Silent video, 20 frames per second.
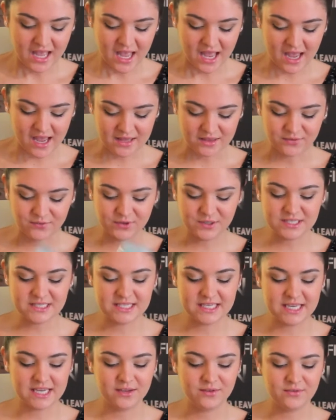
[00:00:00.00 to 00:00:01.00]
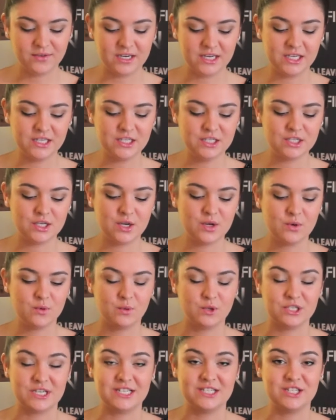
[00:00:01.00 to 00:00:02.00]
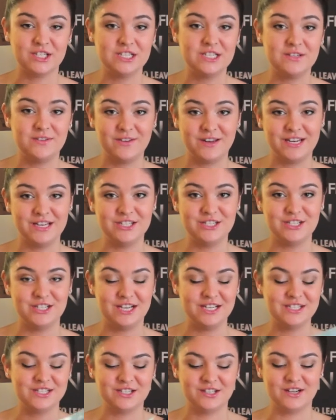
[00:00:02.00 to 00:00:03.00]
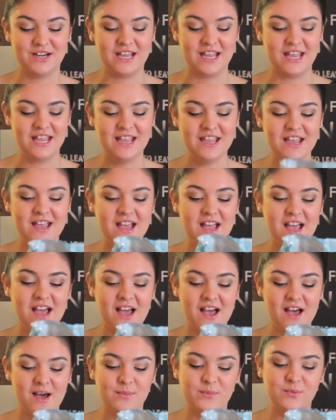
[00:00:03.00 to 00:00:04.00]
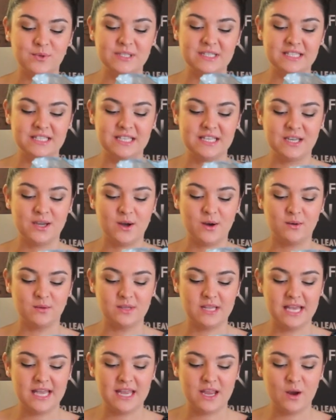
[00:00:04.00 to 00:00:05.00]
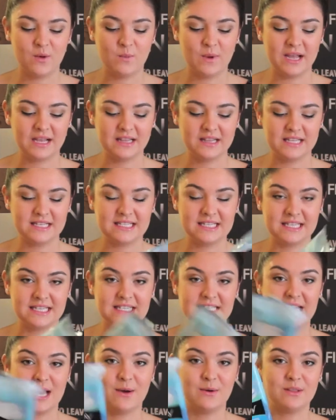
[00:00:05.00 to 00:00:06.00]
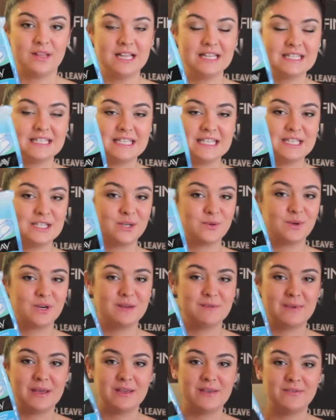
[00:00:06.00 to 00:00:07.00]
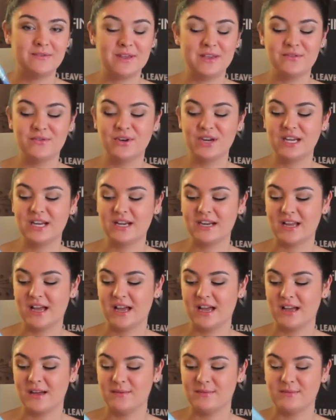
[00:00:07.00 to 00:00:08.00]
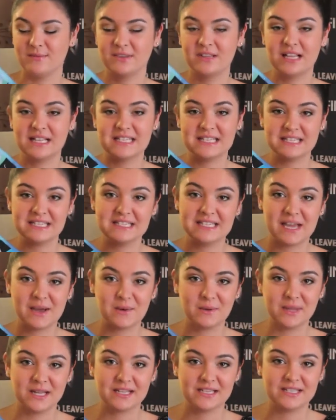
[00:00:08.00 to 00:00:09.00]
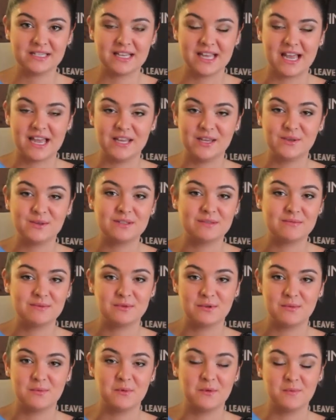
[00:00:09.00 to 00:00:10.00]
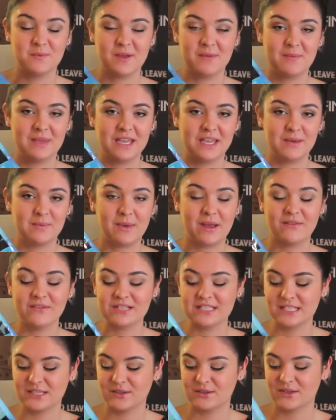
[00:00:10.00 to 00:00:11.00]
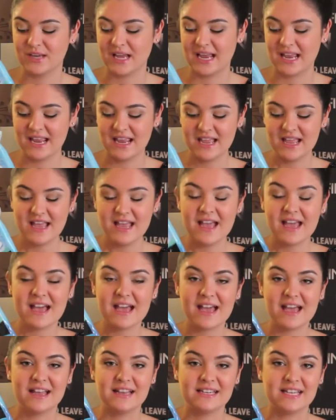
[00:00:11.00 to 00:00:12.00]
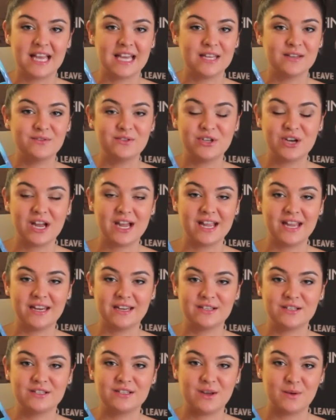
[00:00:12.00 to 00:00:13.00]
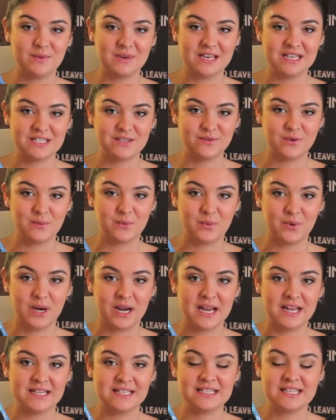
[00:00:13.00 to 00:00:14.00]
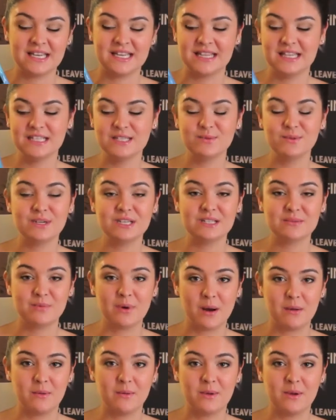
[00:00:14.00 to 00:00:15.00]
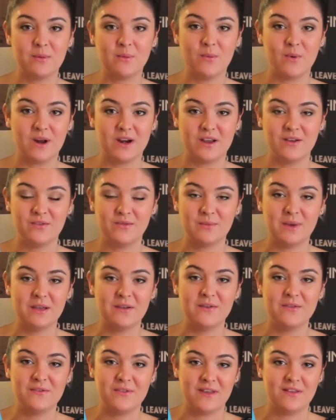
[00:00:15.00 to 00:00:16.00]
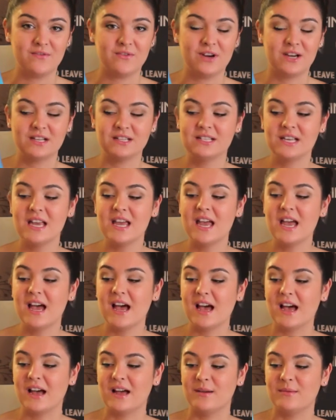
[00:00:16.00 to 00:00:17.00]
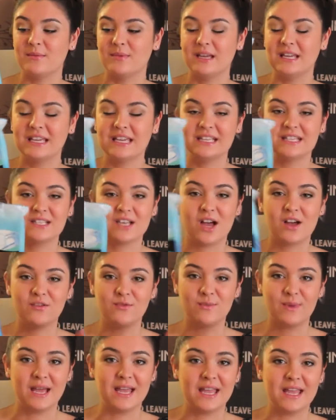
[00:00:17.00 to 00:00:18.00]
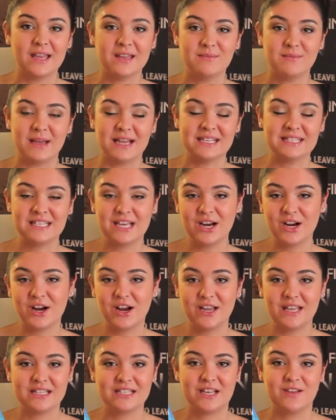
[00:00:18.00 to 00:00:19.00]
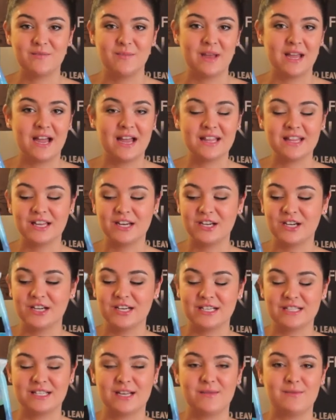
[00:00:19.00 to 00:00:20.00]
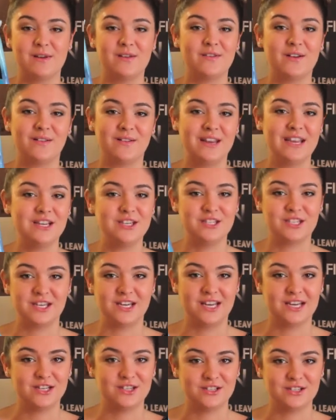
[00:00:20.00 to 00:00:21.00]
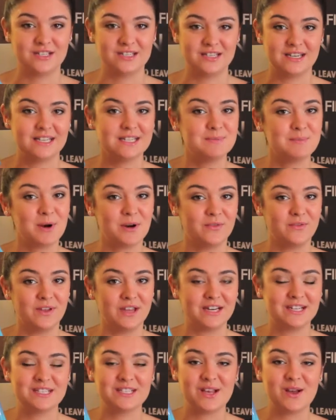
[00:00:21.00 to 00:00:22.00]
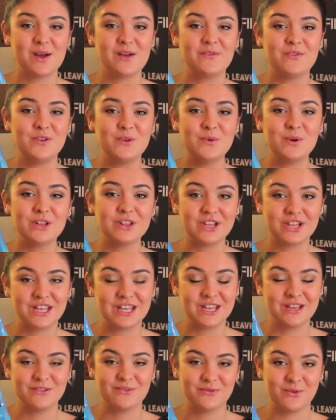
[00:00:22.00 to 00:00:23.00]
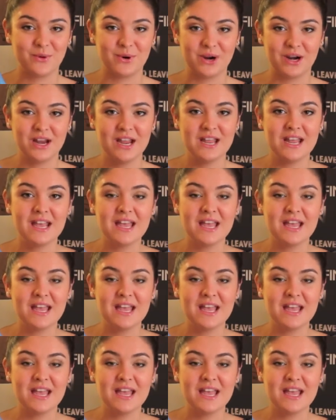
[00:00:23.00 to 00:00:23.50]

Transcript: uh, the first thing I finished, which I just finished yesterday, um, was the Olay Wet Cleansing Towelettes. These are one of my favorite um, cleansing towelettes. I use them to remove my makeup every single night. And I have tried so many different brands, and this one is probably one of my favorite. Um, it gets off my mascara, it gets off my eyeliner, it gets off my foundation. It's just, it's perfect. So if you are looking for